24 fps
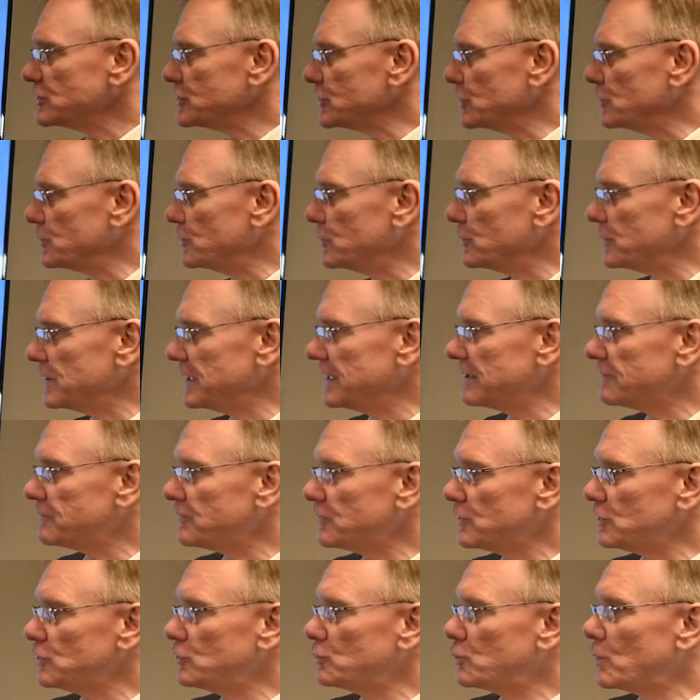So
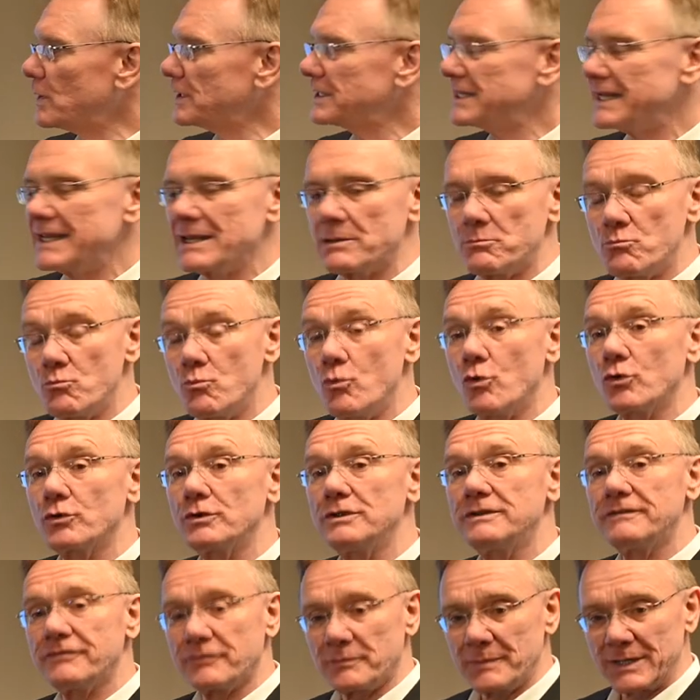if you want to get
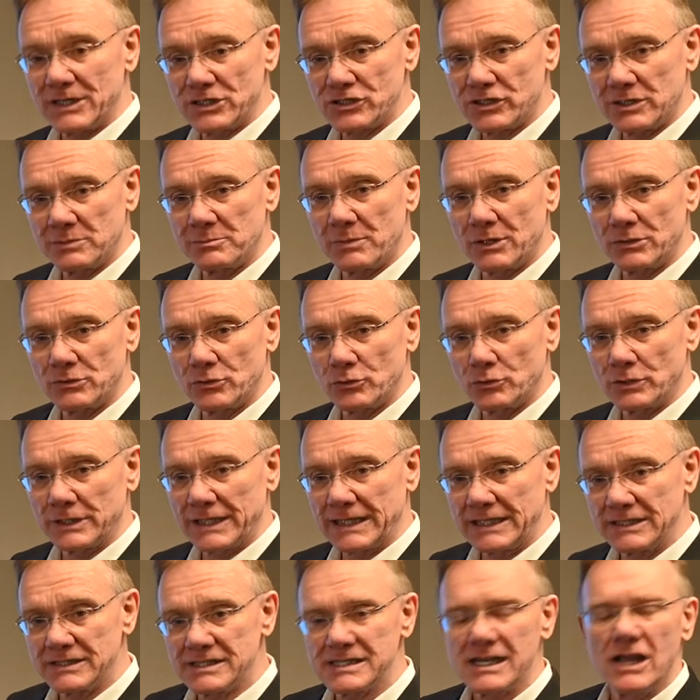more information about
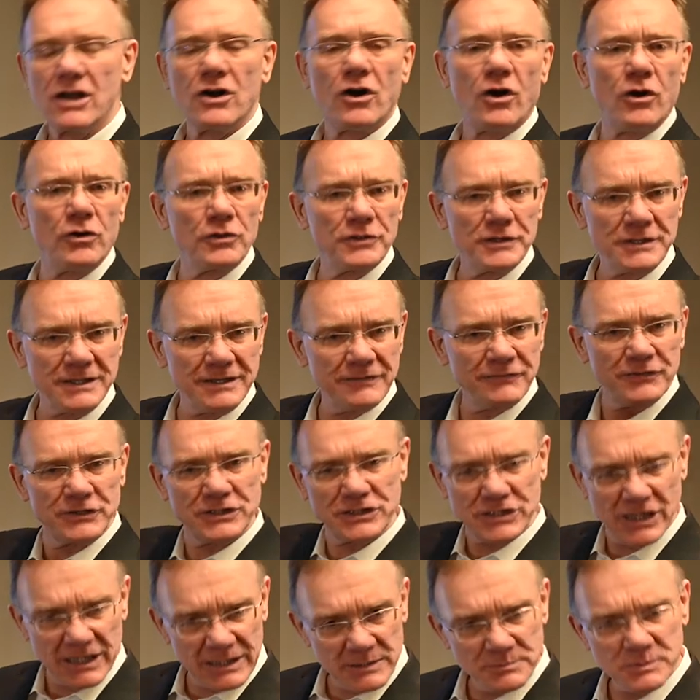Orleans, all the
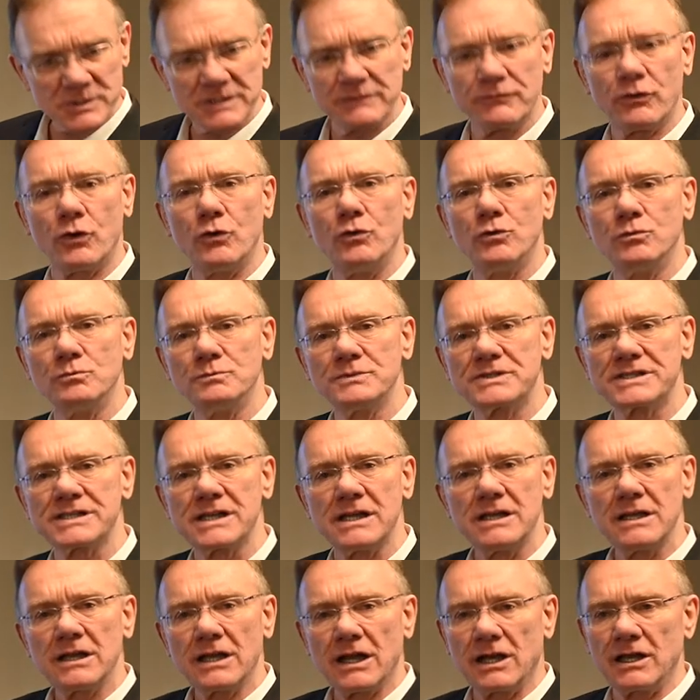different types of homes,
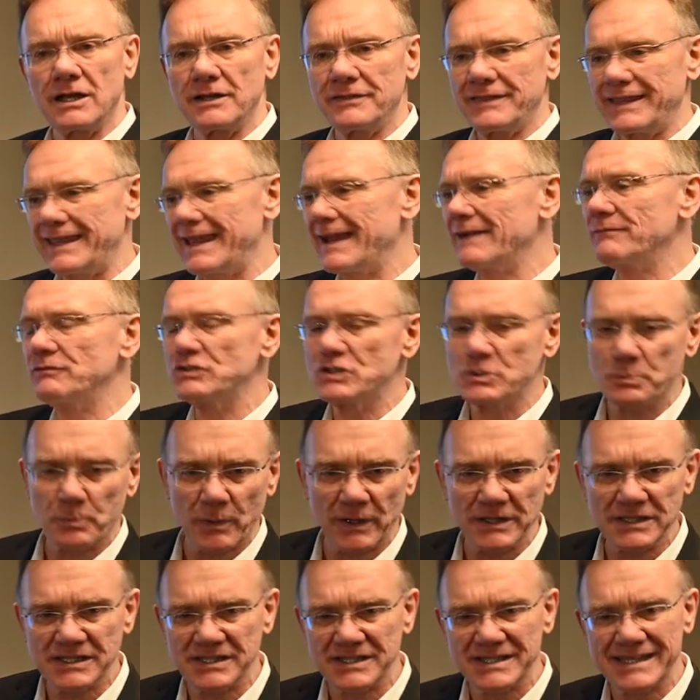uh, the average
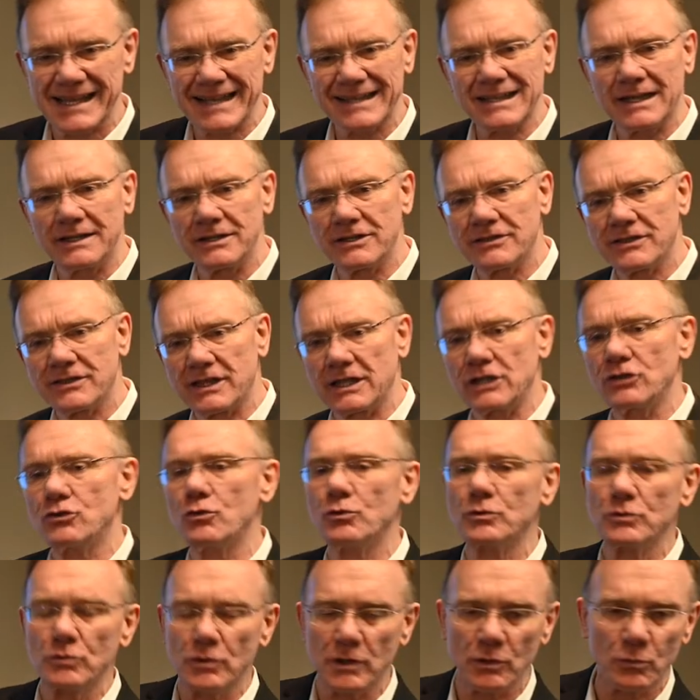prices, that kind of thing,
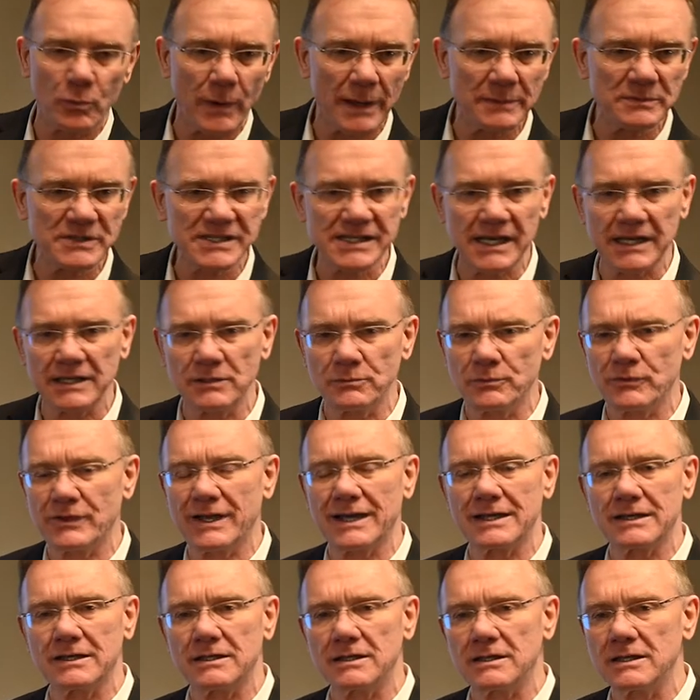go to our website. We've
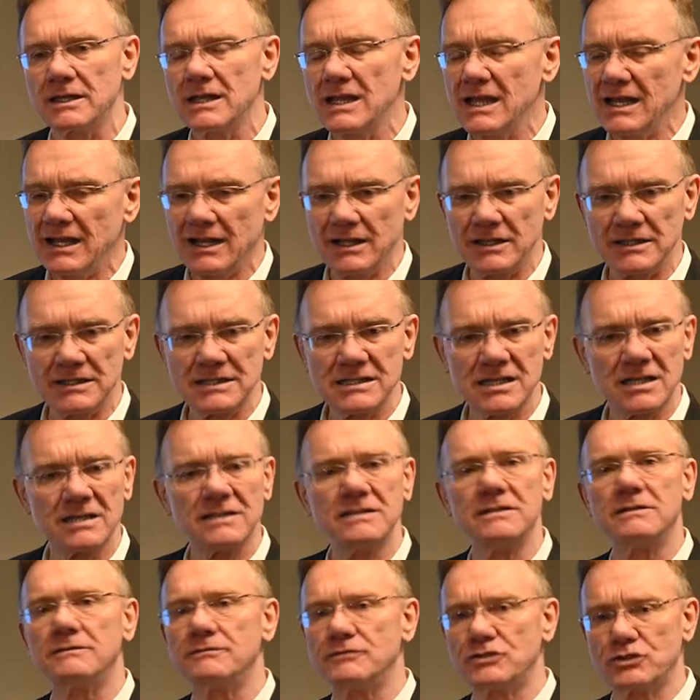got a, a
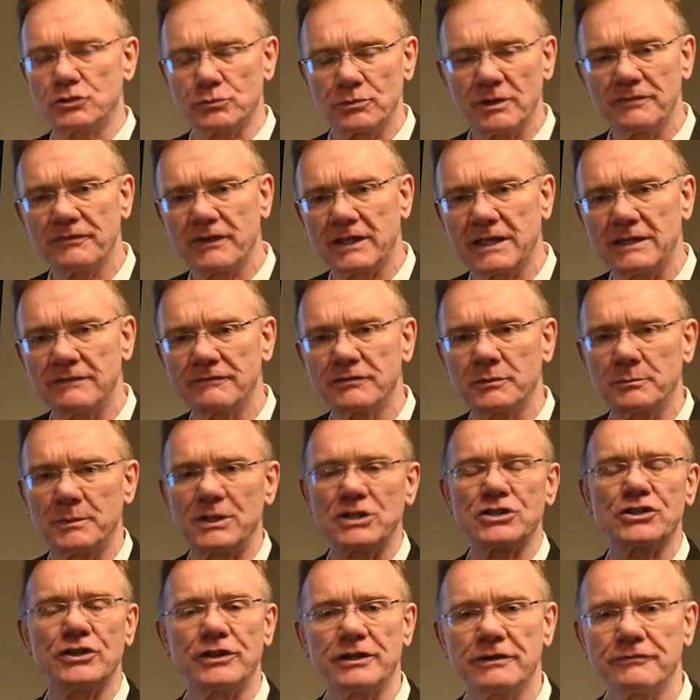ton of terrific
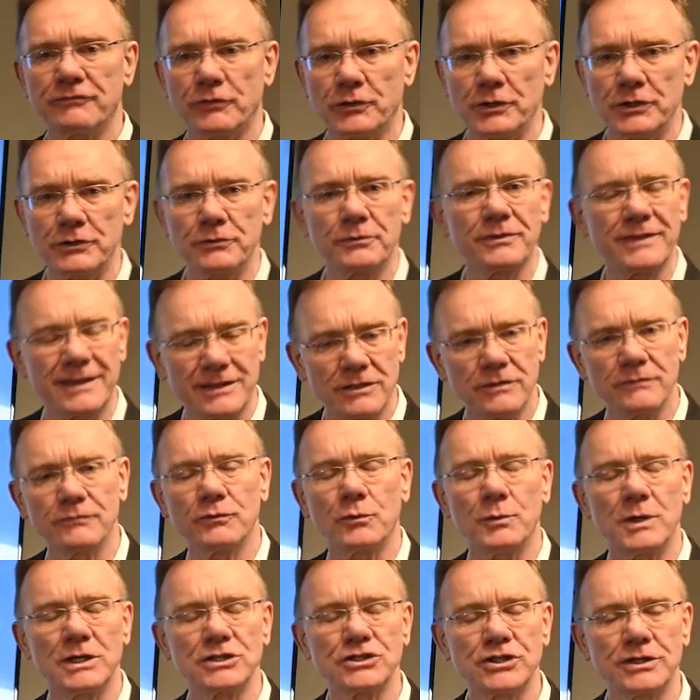information there for you. Thank you for
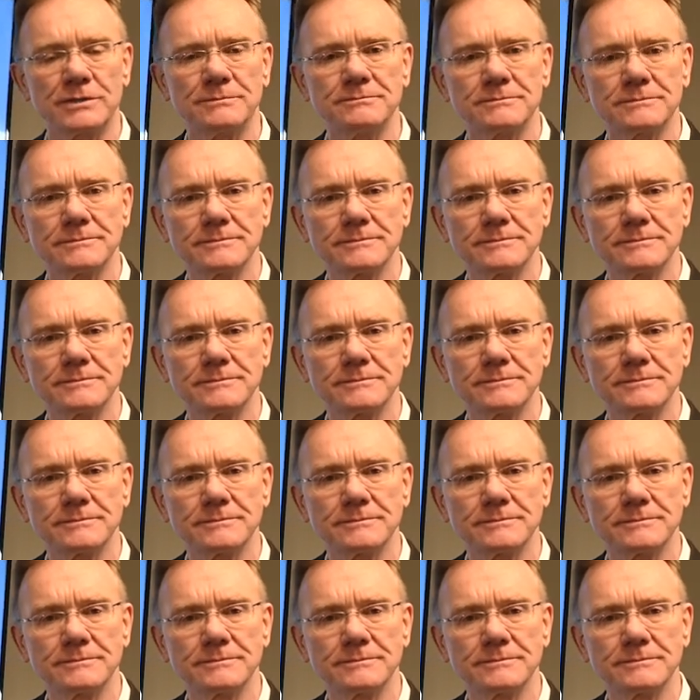watching.